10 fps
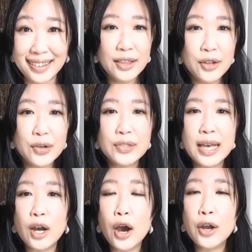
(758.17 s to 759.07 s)
There is
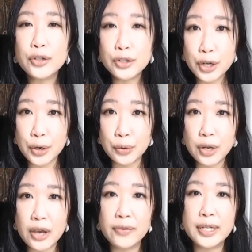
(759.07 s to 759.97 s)
that undertone
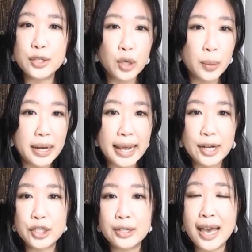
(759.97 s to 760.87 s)
of
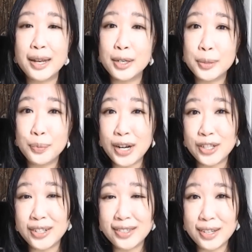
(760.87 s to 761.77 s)
discrimination and
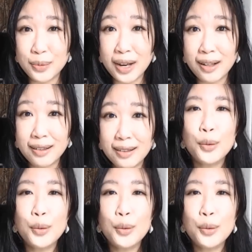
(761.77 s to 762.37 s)
prejudice as well,